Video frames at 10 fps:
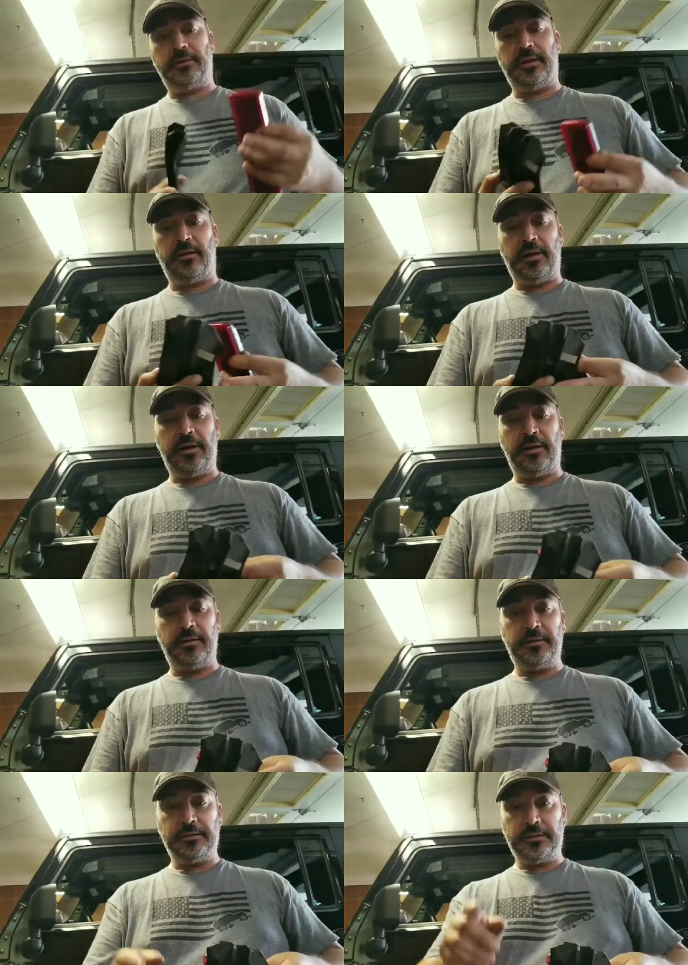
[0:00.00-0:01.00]
Now
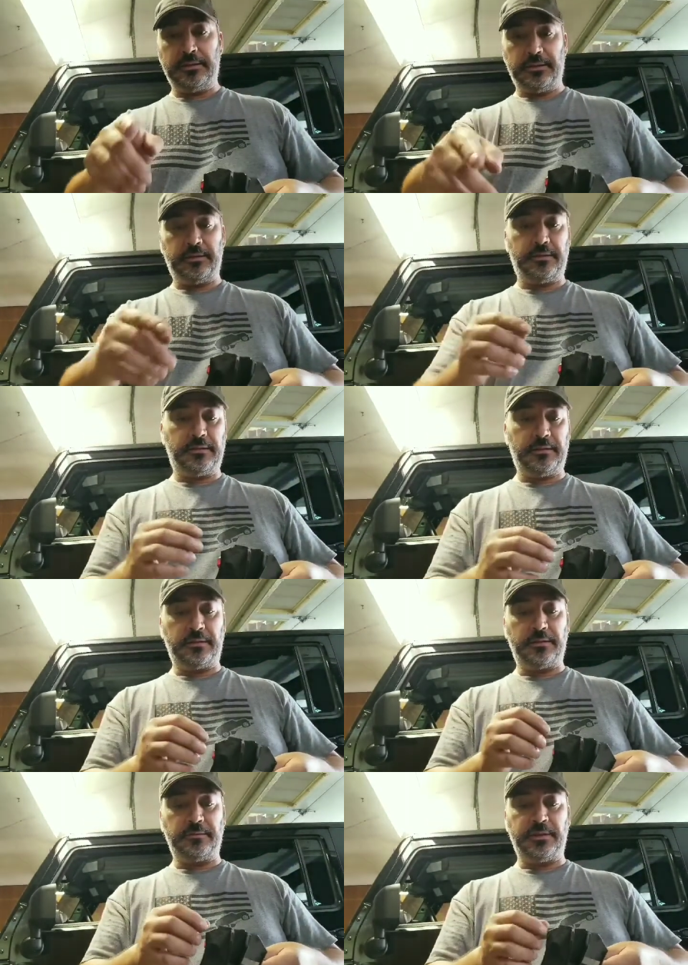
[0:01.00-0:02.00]
I
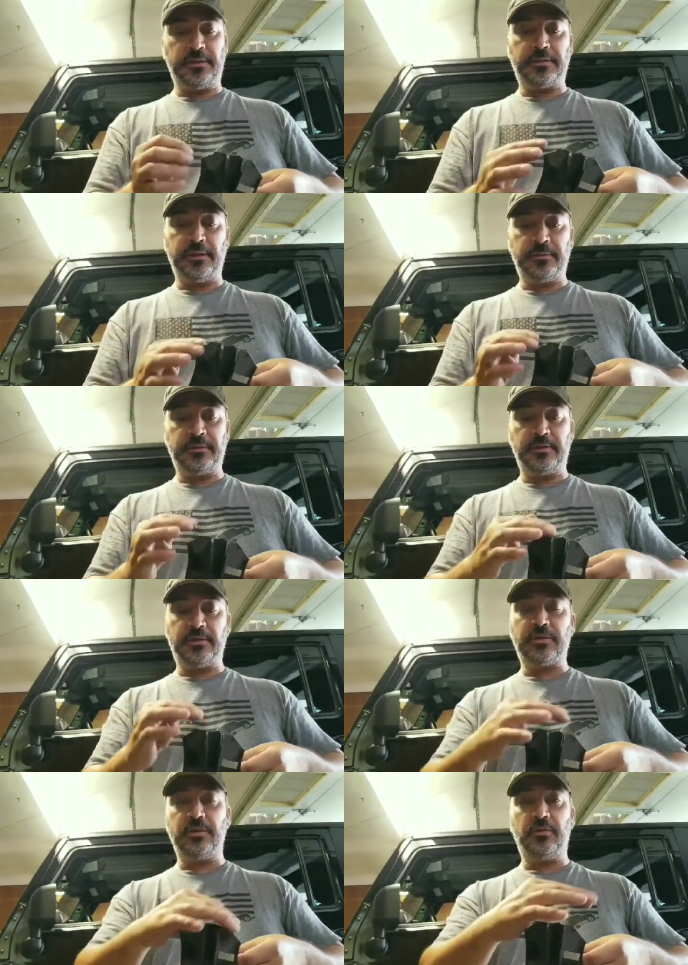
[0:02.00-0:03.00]
took some tin snips
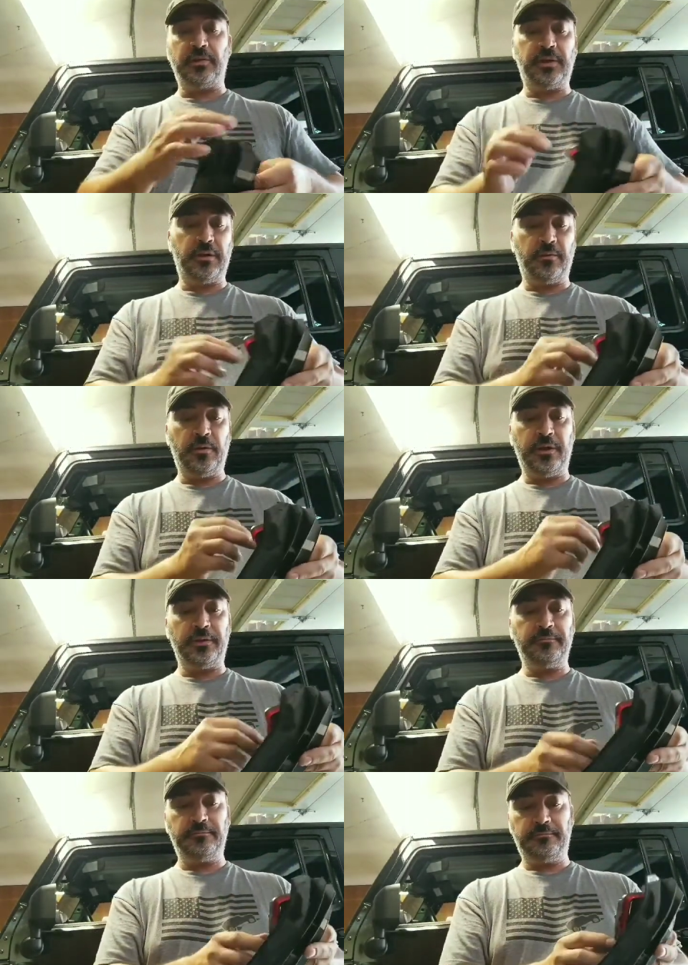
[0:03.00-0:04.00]
and just slowly cut
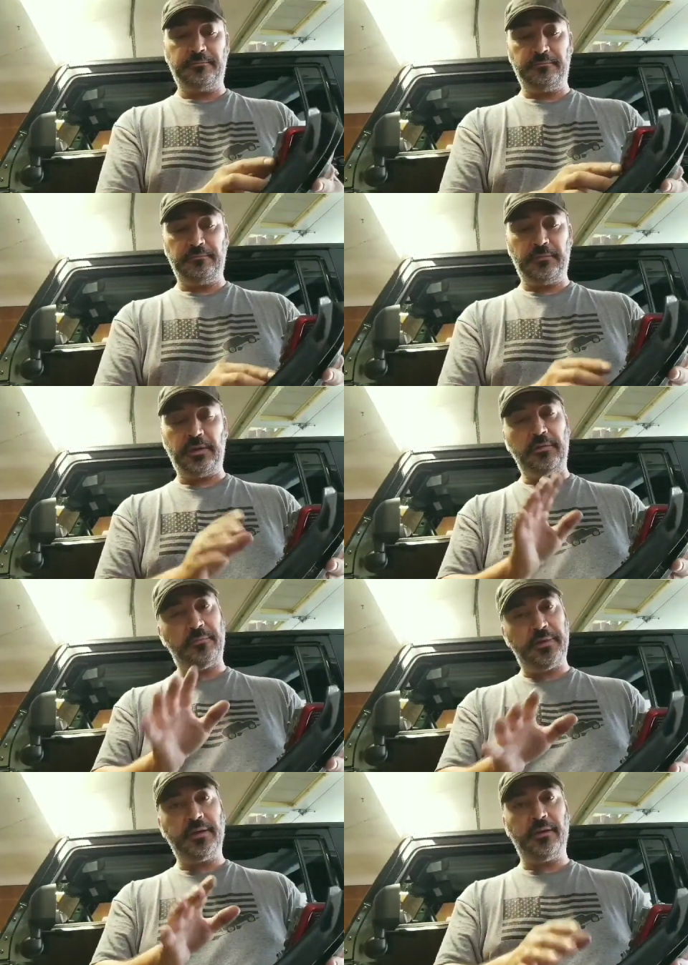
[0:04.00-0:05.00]
away. You
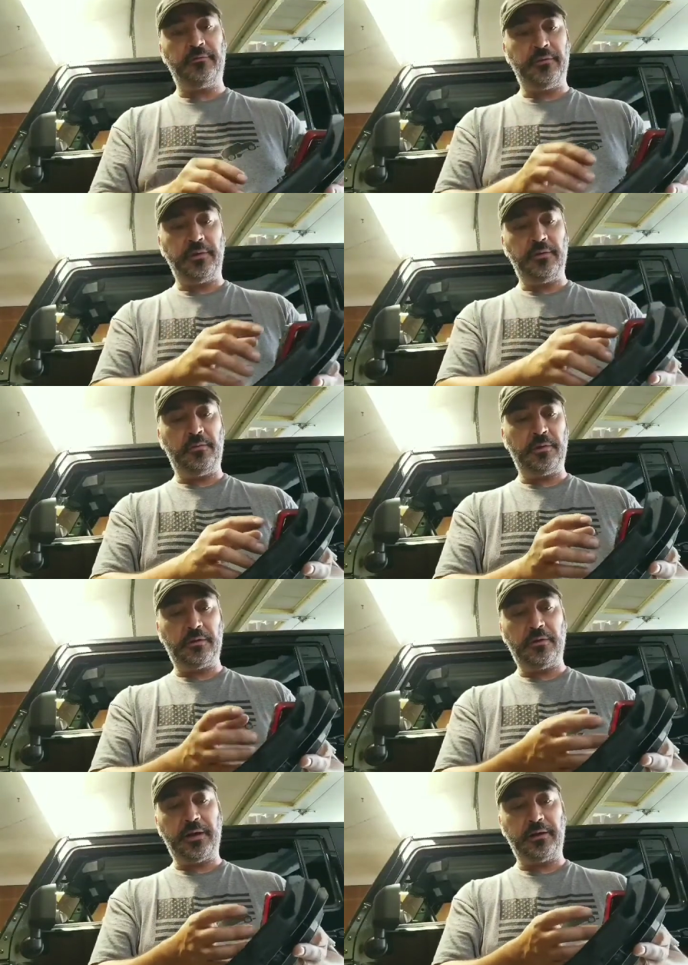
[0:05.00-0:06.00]
want to be careful, you don't
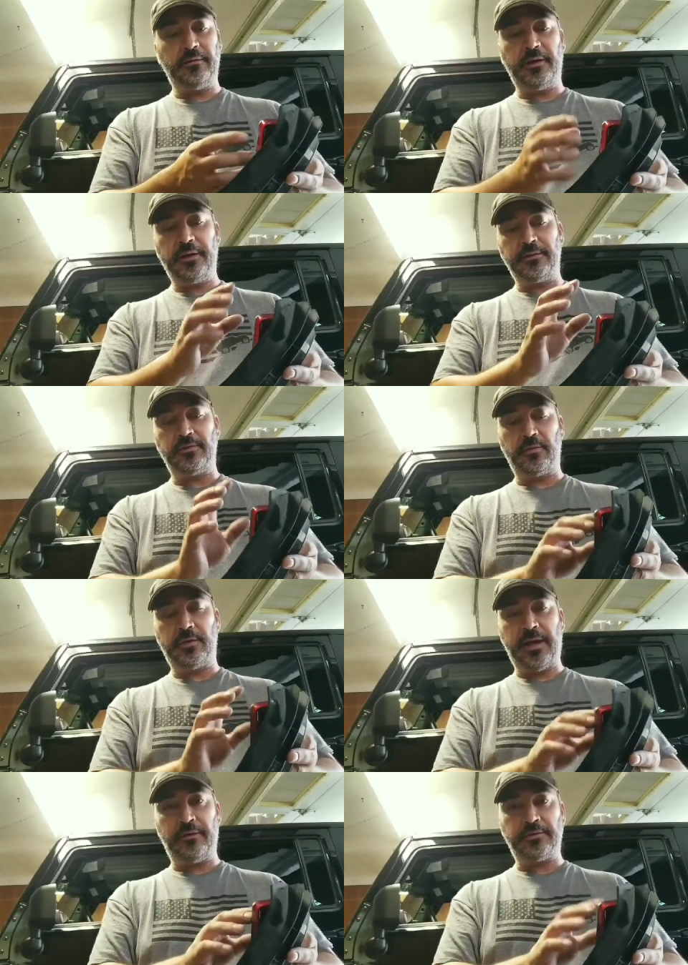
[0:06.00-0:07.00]
want to crack your lands
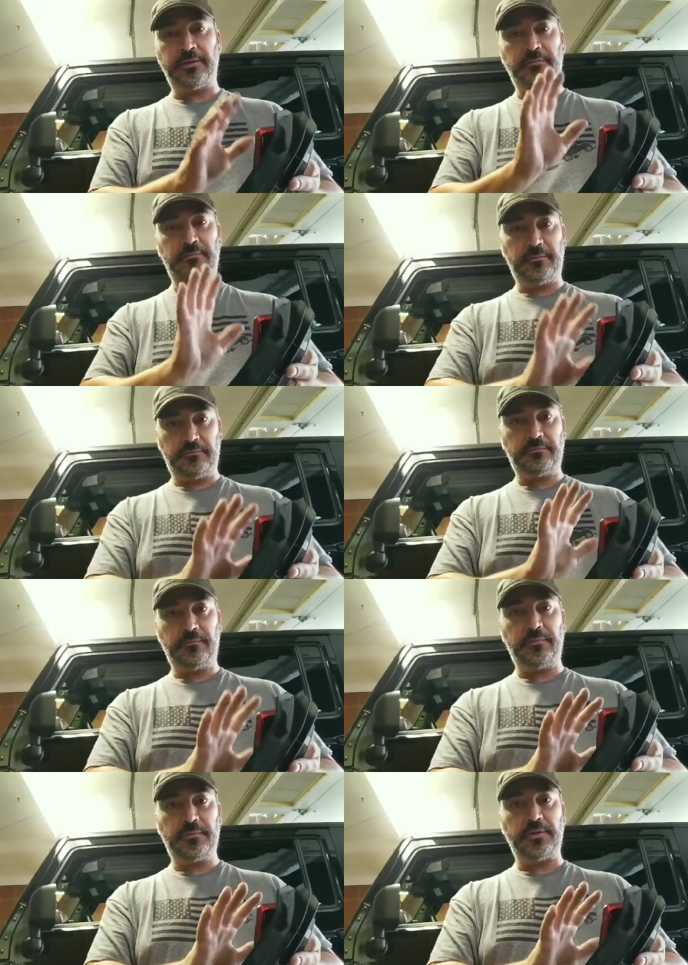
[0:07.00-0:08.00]
or the housing.
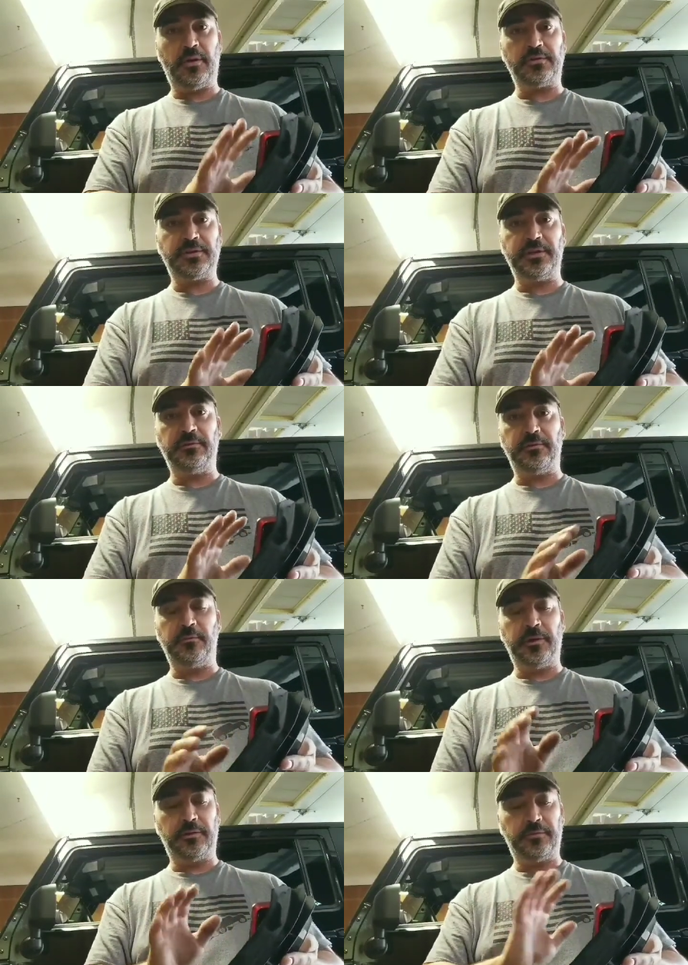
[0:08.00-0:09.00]
It's all sealed
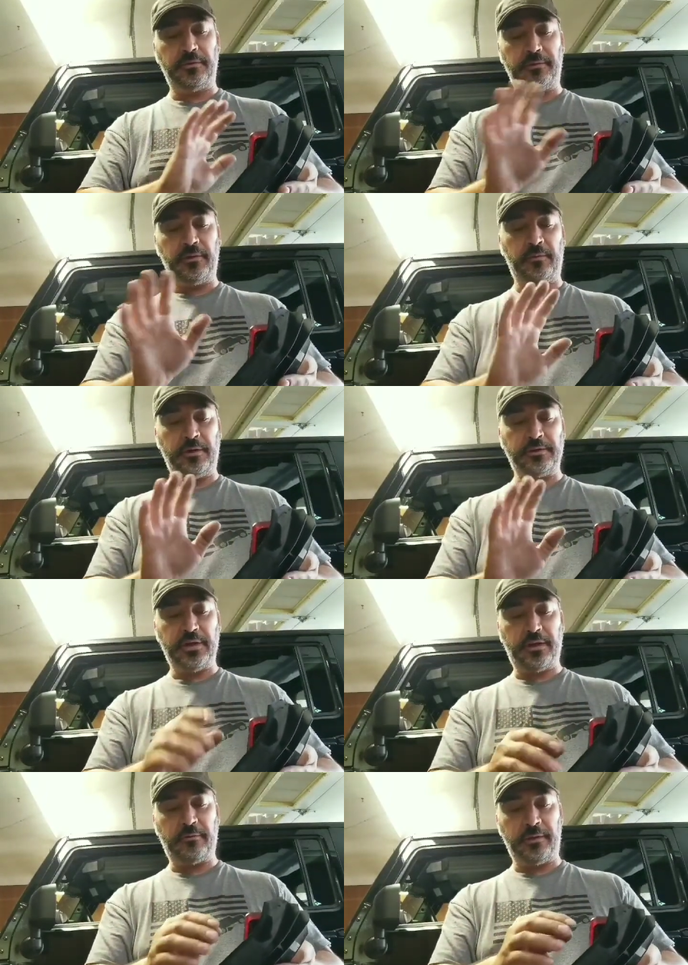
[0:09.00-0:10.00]
and weatherproof, you don't want
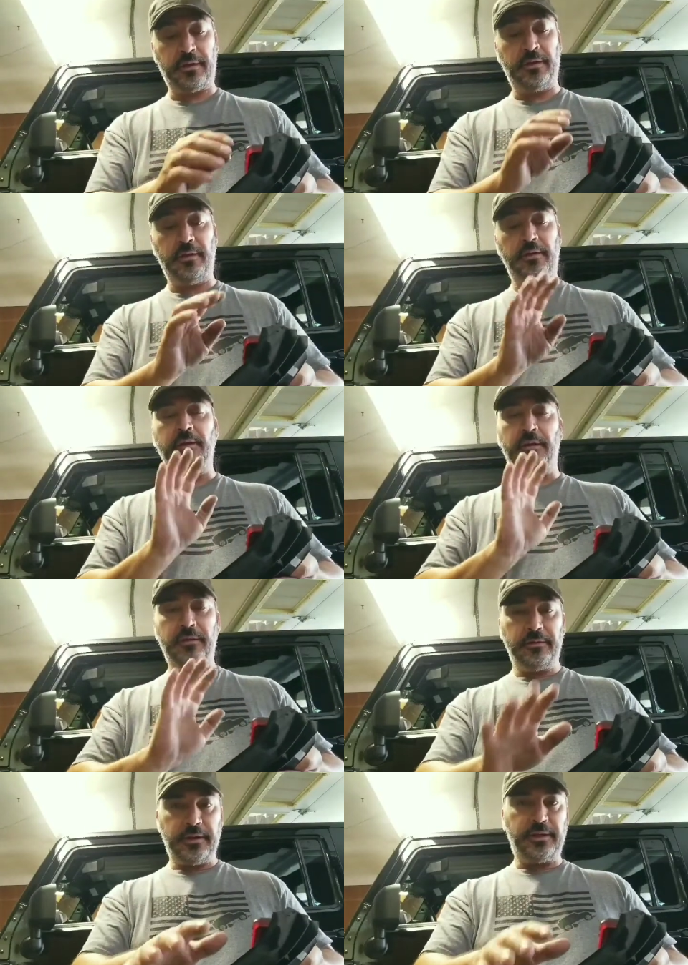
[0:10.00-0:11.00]
to jack with it.
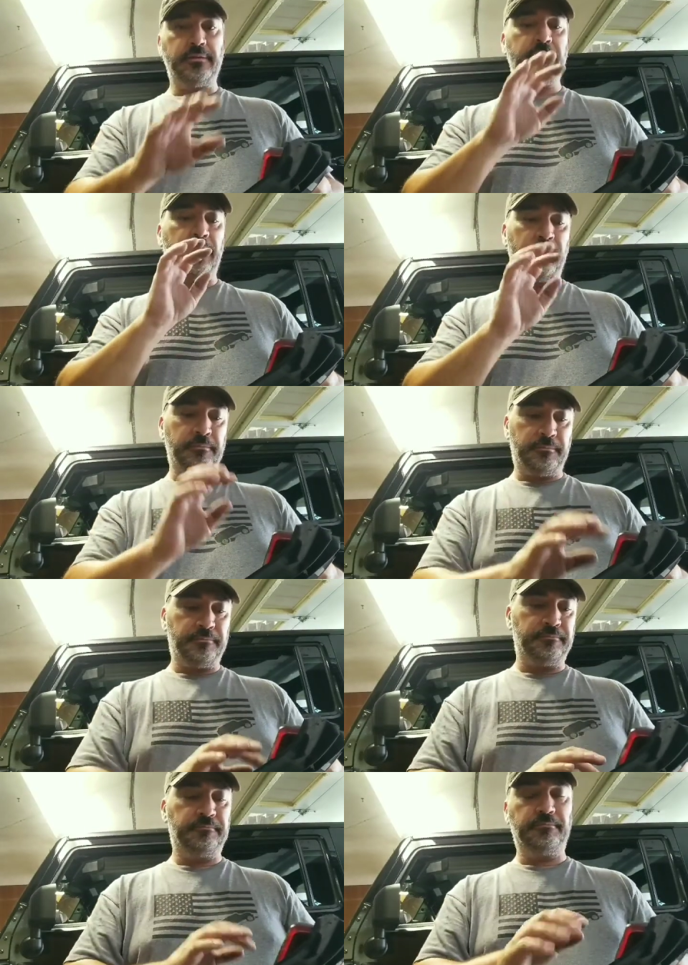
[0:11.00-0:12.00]
Take your time,
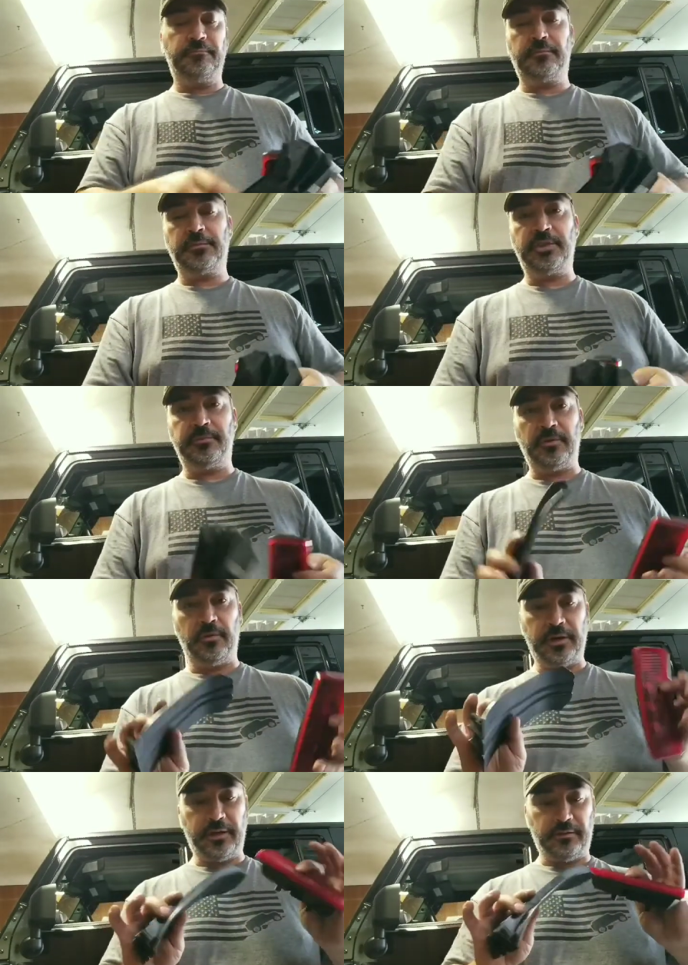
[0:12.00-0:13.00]
chip it
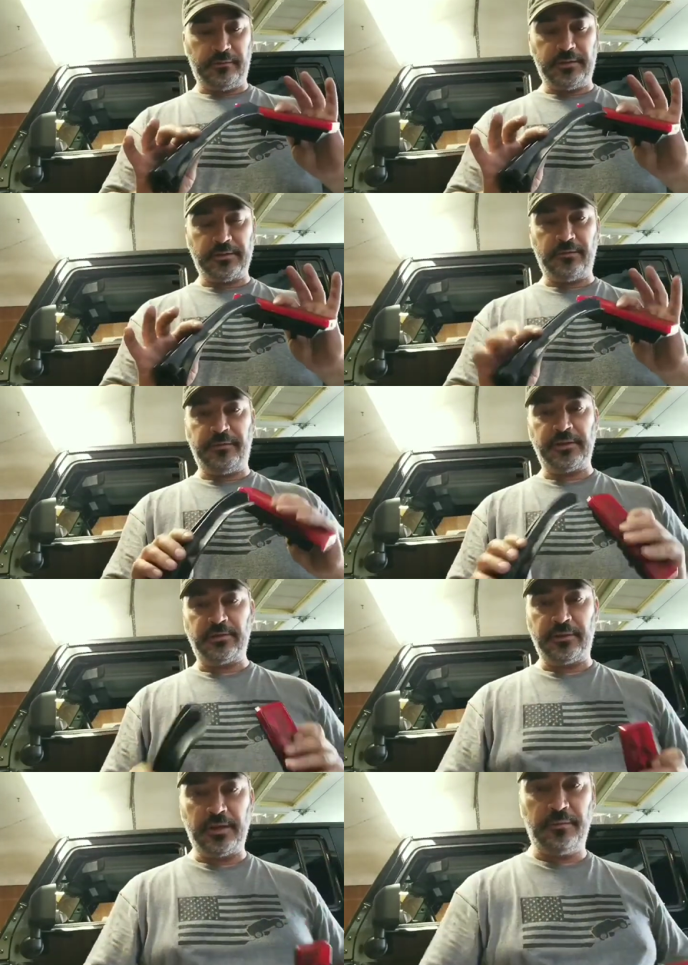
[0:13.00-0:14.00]
away, this will
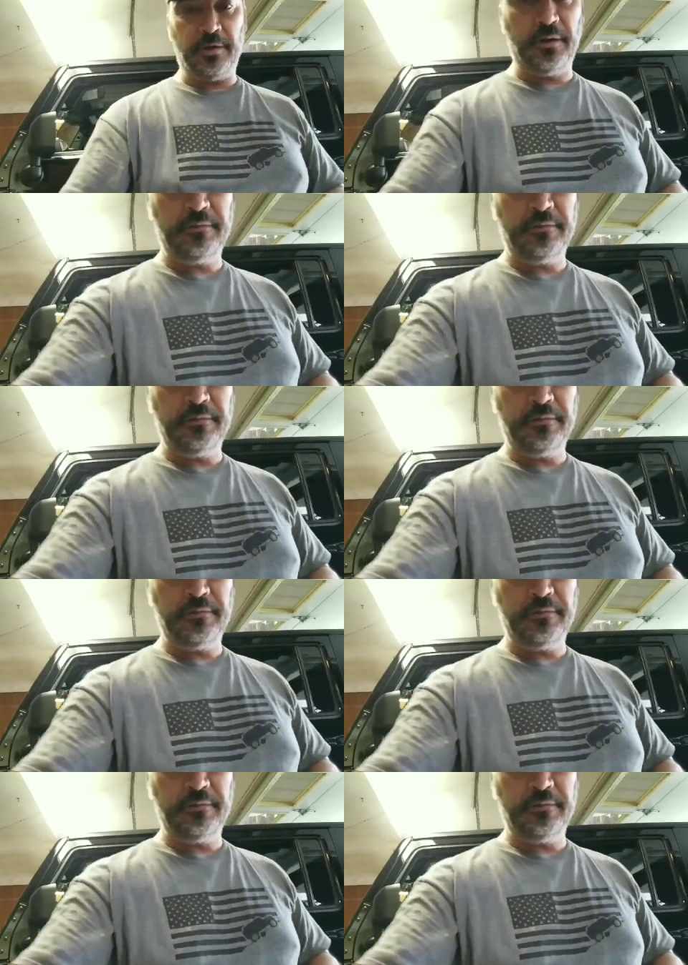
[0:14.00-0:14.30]
eventually come